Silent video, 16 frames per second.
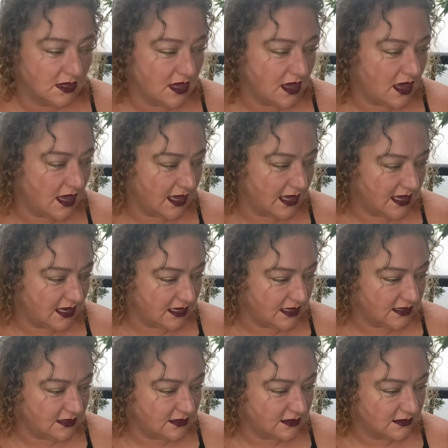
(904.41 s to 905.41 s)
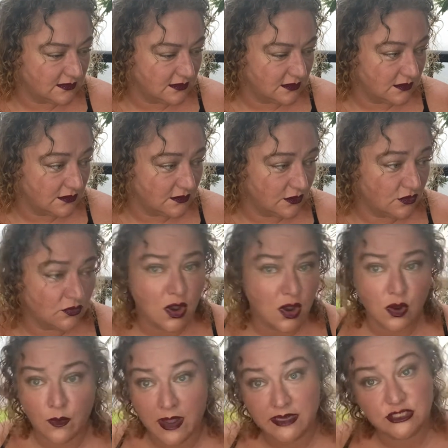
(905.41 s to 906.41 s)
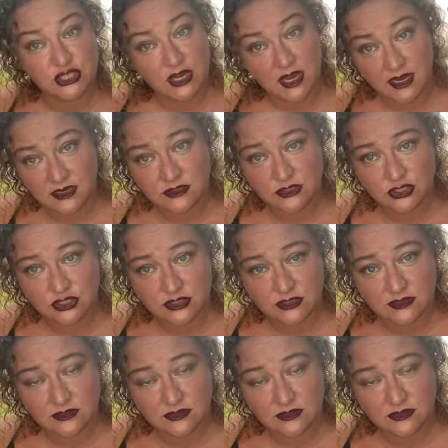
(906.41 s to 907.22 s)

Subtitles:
I grow, I change.